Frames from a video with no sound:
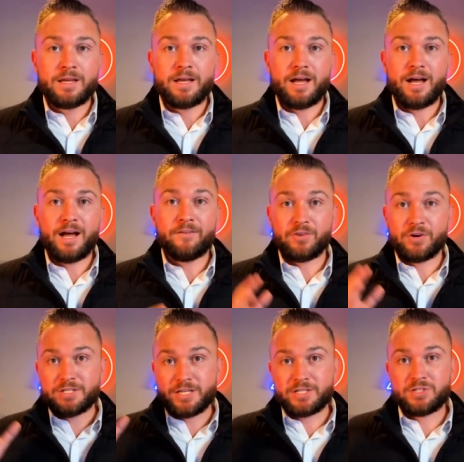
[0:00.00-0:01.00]
uh,
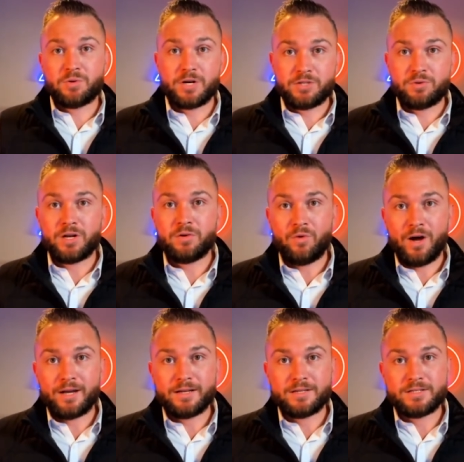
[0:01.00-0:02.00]
versus twenty
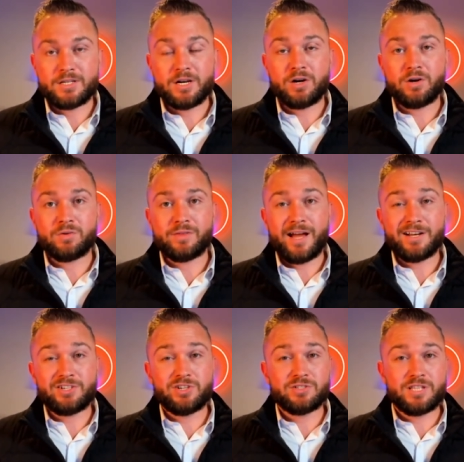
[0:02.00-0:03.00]
twenty-one. So
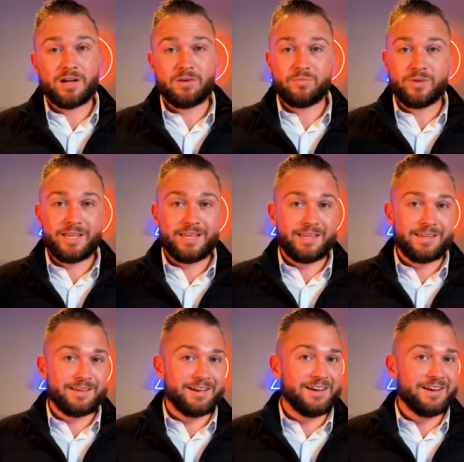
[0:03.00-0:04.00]
that shows that
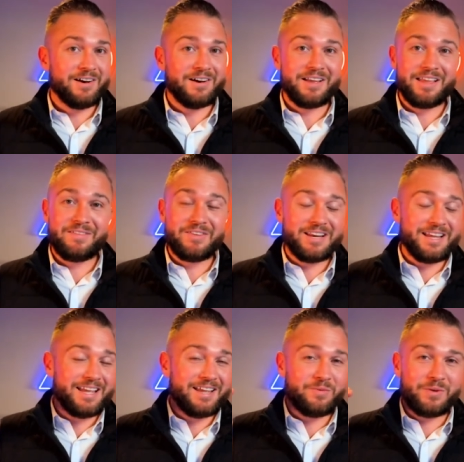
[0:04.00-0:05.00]
we, even
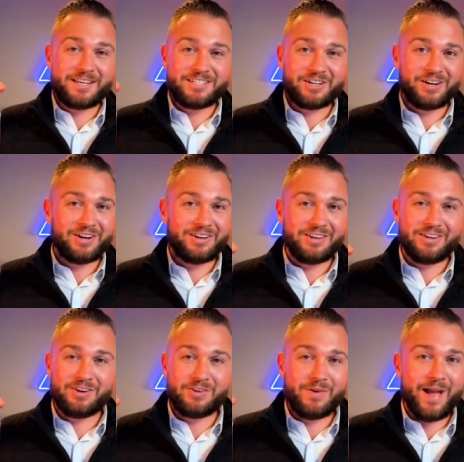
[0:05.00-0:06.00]
in winter, you
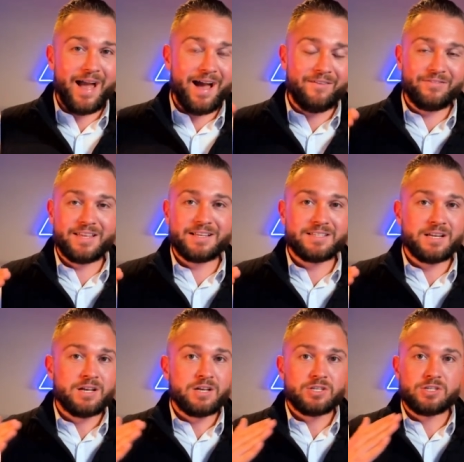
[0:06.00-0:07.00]
know, you have this
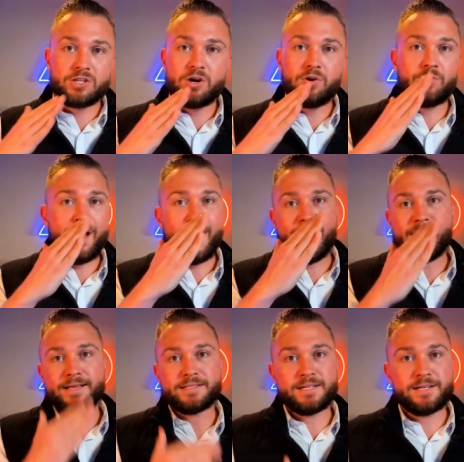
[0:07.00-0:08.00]
slow
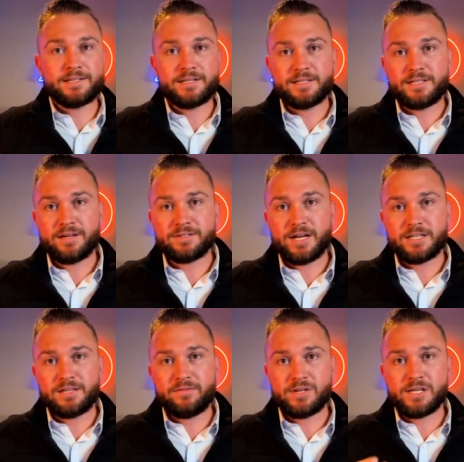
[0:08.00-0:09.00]
rise into sales
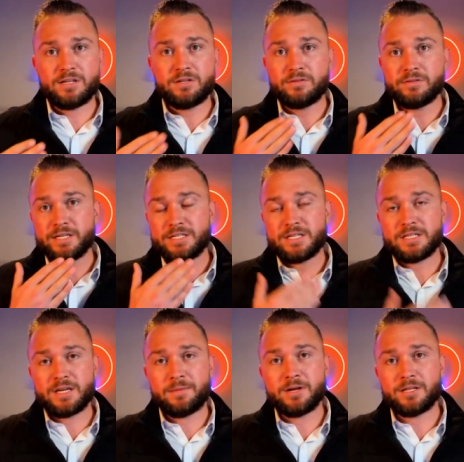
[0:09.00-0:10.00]
activity and new listings
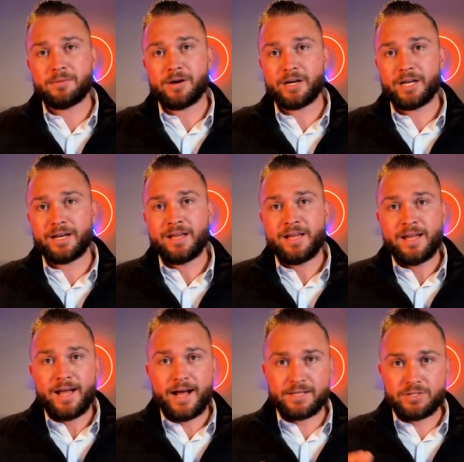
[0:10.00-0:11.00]
coming on the market
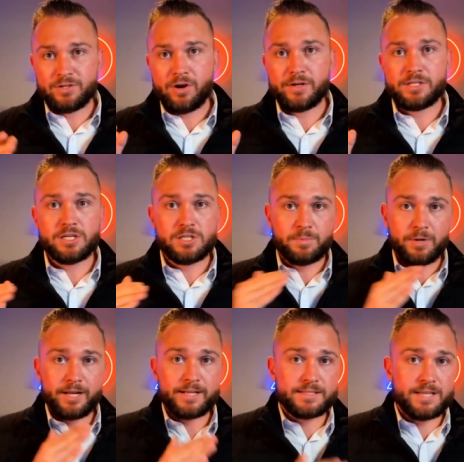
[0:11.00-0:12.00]
as you go into
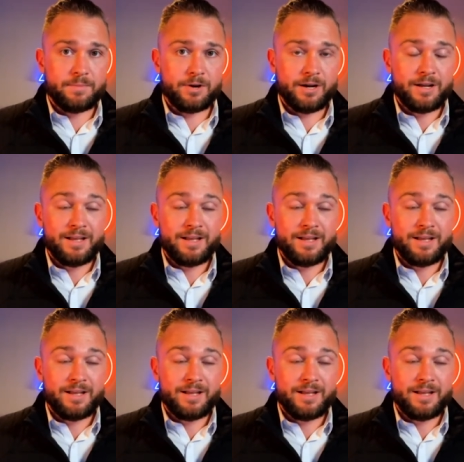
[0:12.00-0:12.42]
spring and summer.